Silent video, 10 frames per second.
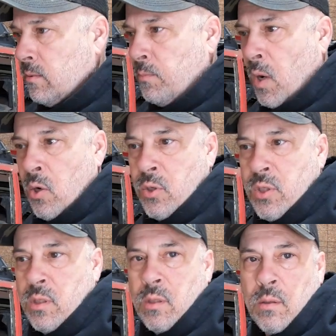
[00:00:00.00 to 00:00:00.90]

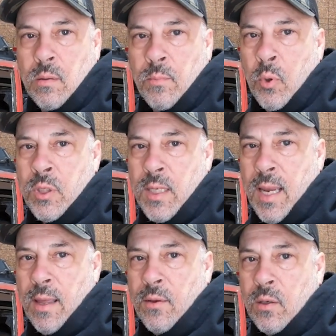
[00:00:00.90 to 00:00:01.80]
parts put
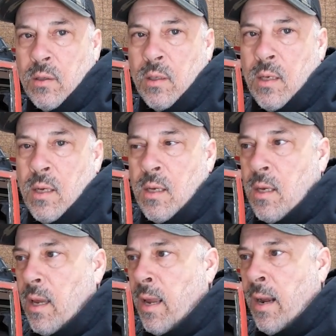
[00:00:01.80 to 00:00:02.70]
together,
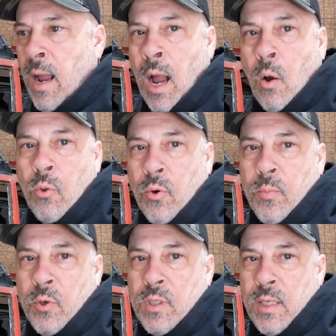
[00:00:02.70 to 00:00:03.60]
and how they're
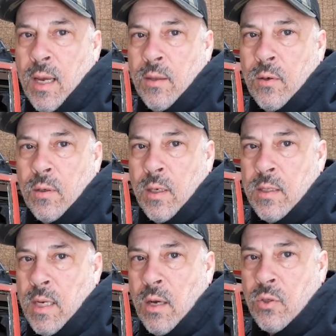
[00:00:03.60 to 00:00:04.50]
put together
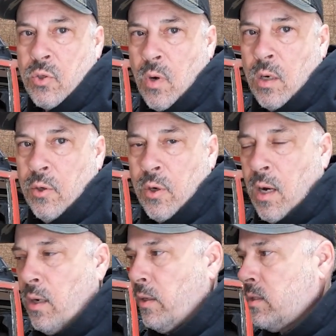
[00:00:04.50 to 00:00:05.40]
is how strong your
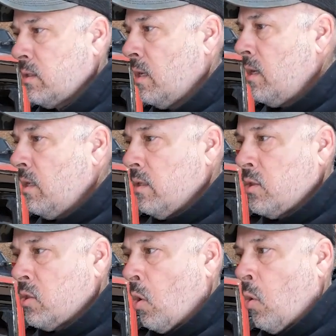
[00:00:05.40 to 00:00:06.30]
car is.
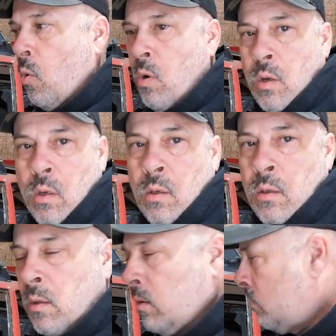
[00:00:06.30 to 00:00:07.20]
So
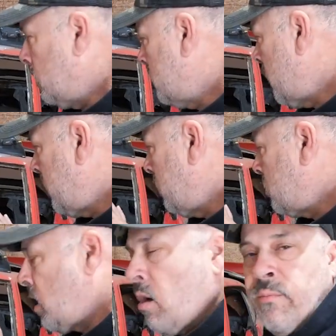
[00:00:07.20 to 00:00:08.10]
let's take
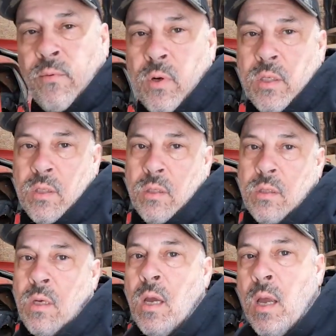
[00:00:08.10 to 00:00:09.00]
this car for
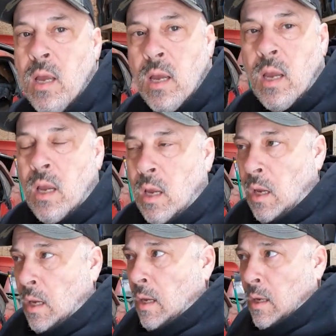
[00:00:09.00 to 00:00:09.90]
instance.
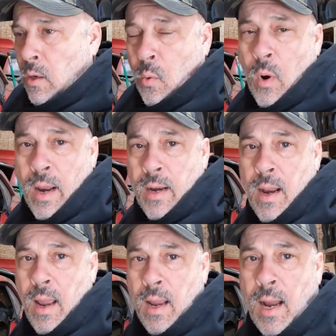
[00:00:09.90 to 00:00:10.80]

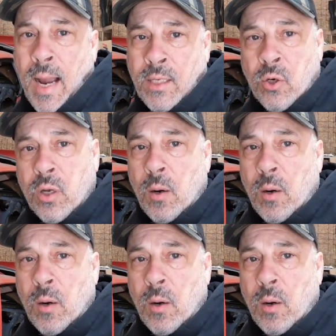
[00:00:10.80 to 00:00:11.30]
When I took it